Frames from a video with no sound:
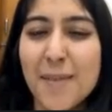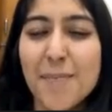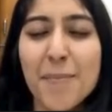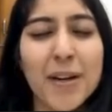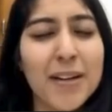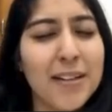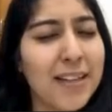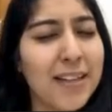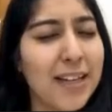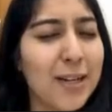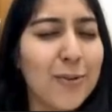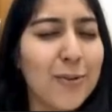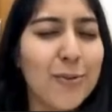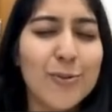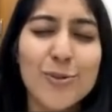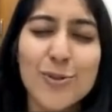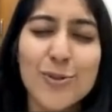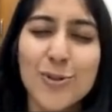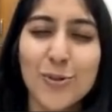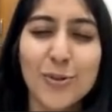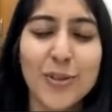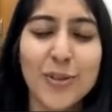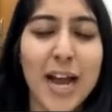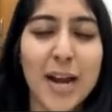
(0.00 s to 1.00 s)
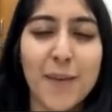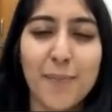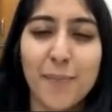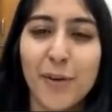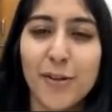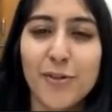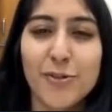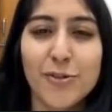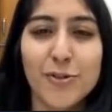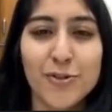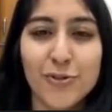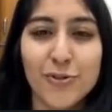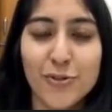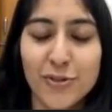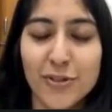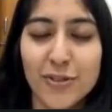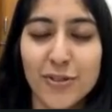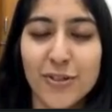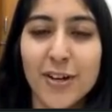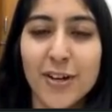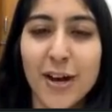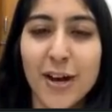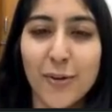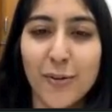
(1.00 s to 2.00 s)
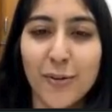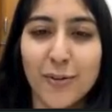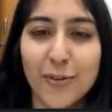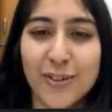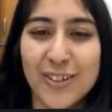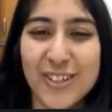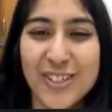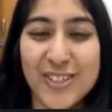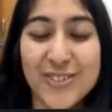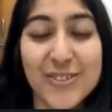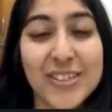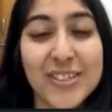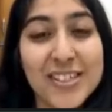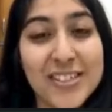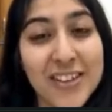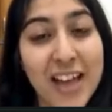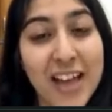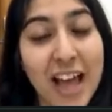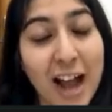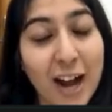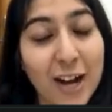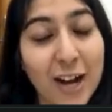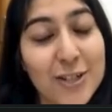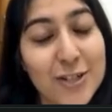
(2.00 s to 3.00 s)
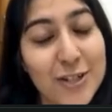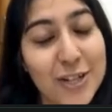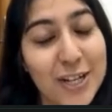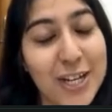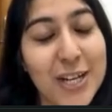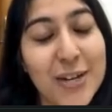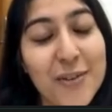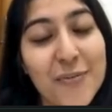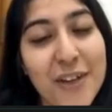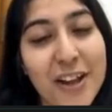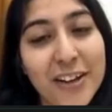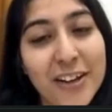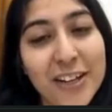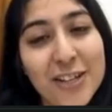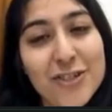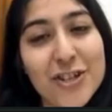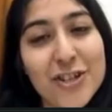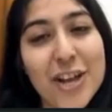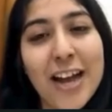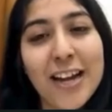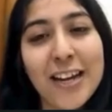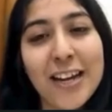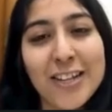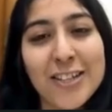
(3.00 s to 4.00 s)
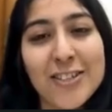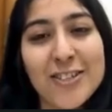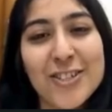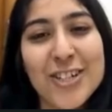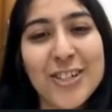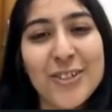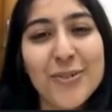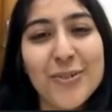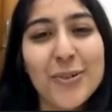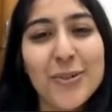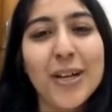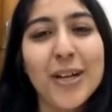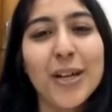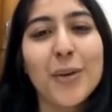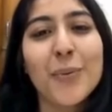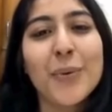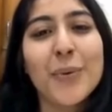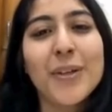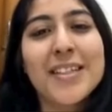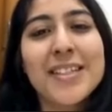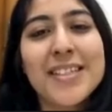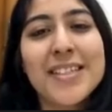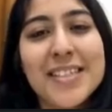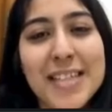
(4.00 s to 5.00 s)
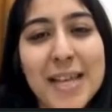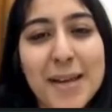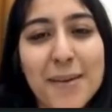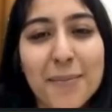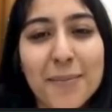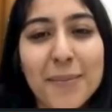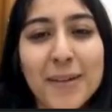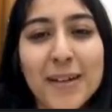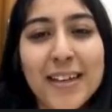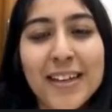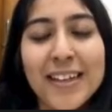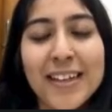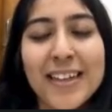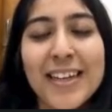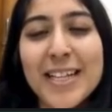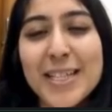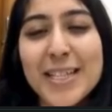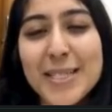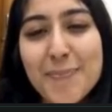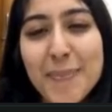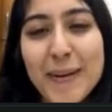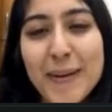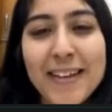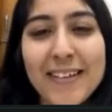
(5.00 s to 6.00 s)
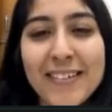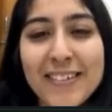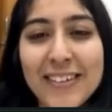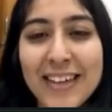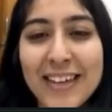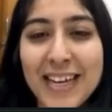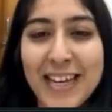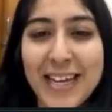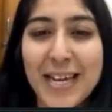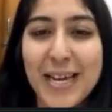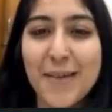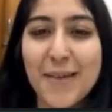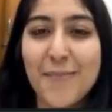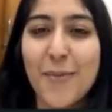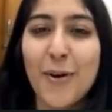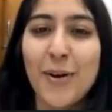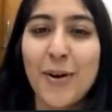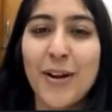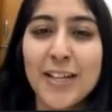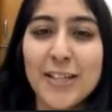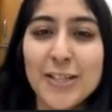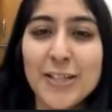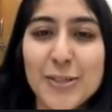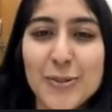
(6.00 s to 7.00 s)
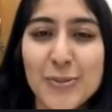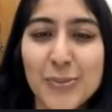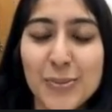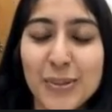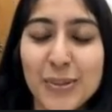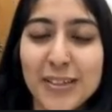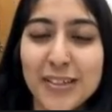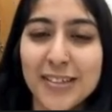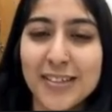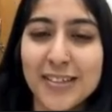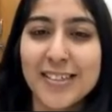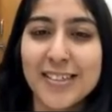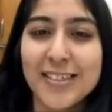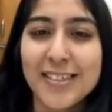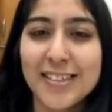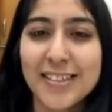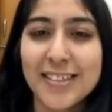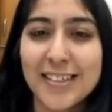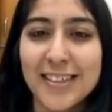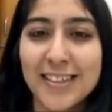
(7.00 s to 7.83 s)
But they don't show that much interest now. So it's actually very challenging to convince them, let's play a game or let's do this.